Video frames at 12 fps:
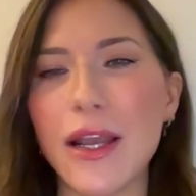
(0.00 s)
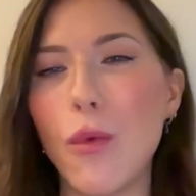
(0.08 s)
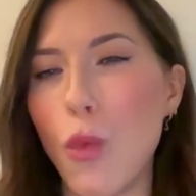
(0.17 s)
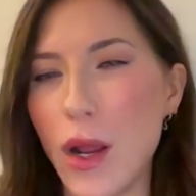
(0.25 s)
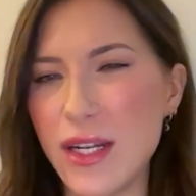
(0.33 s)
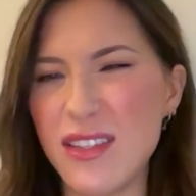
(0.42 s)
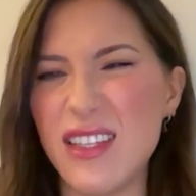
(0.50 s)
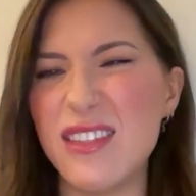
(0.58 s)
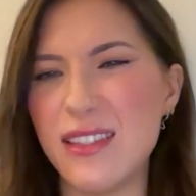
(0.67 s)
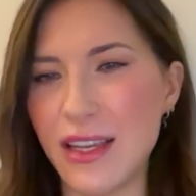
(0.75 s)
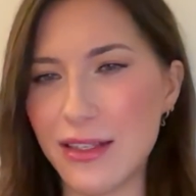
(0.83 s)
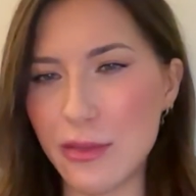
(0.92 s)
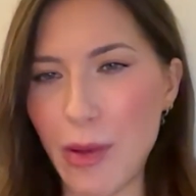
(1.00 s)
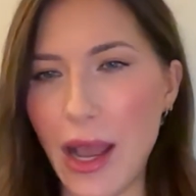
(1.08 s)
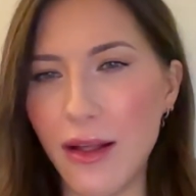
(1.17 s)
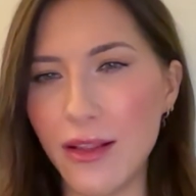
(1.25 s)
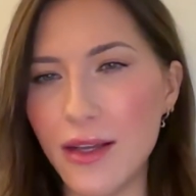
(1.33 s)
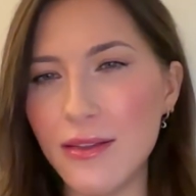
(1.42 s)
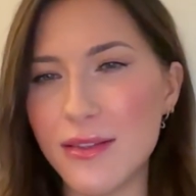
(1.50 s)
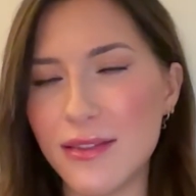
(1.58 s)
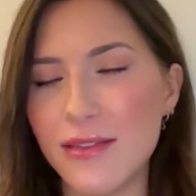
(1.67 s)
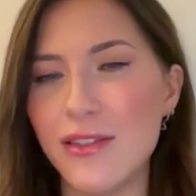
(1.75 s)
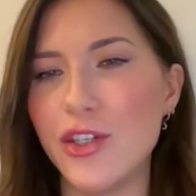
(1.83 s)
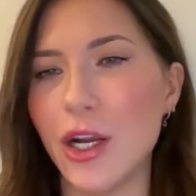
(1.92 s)
like 1 to 6 pallets
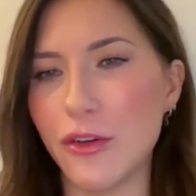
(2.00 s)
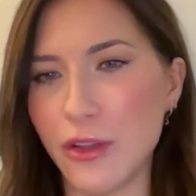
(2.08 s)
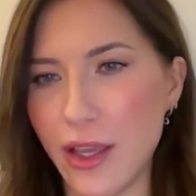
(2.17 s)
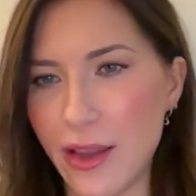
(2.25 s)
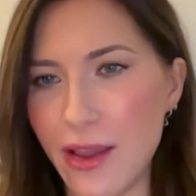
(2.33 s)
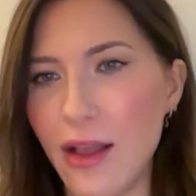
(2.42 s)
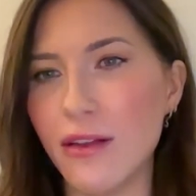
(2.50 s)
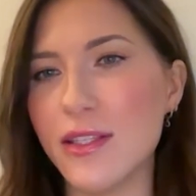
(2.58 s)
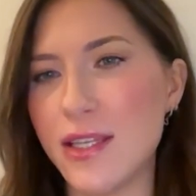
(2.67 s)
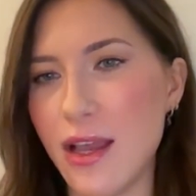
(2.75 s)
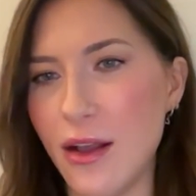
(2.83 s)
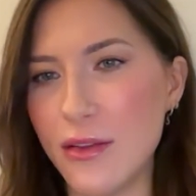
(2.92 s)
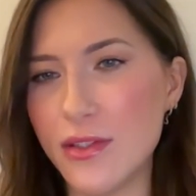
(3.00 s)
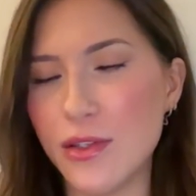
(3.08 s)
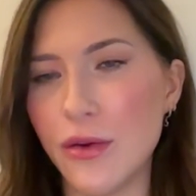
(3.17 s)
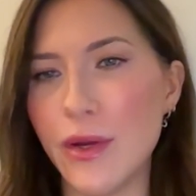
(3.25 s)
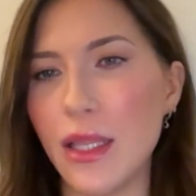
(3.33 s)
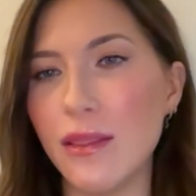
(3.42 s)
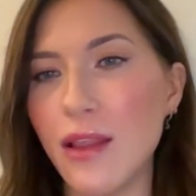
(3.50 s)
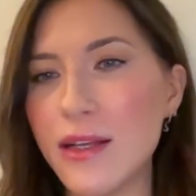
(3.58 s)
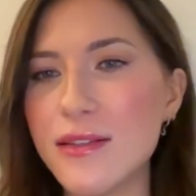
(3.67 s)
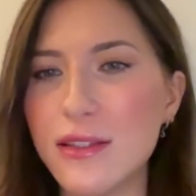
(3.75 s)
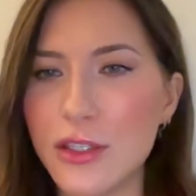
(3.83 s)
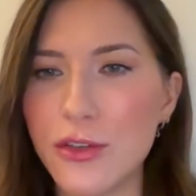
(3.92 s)
is generally LTL. So
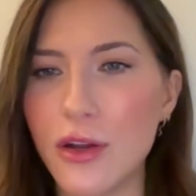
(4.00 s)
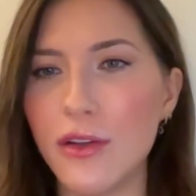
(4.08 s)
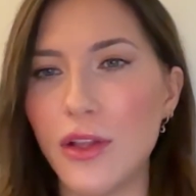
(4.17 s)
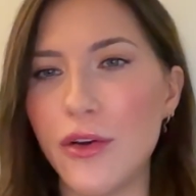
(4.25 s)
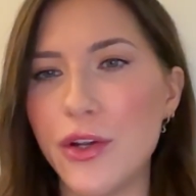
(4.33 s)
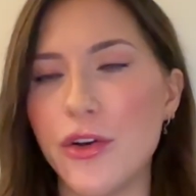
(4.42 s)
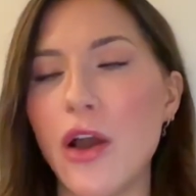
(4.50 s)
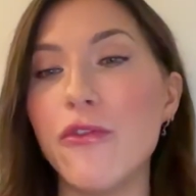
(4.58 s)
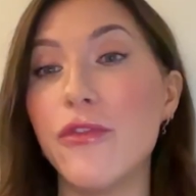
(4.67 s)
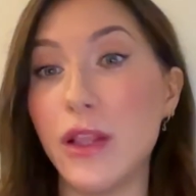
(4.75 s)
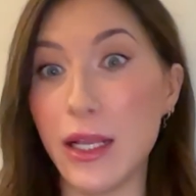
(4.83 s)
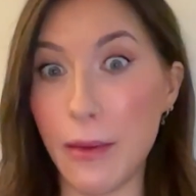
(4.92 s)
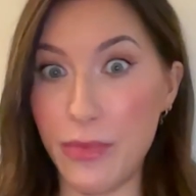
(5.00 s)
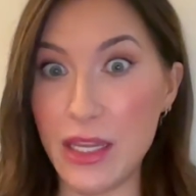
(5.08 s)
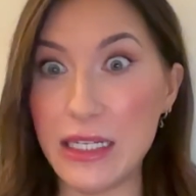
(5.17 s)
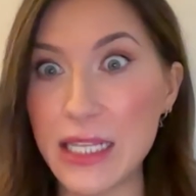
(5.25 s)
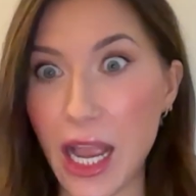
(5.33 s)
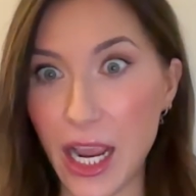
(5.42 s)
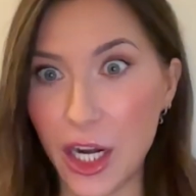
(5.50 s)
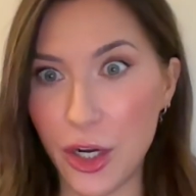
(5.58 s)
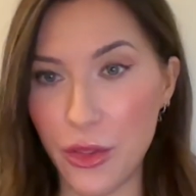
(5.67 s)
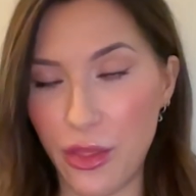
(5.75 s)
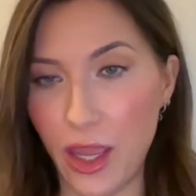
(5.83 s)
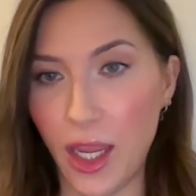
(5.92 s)
less than truckload, you're not filling up the entire
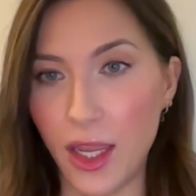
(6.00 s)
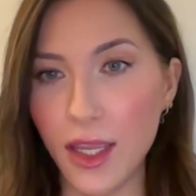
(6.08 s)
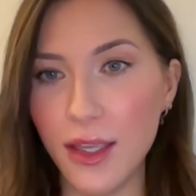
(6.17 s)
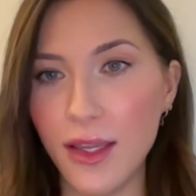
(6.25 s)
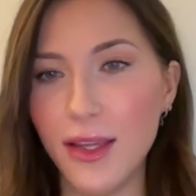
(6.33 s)
thing,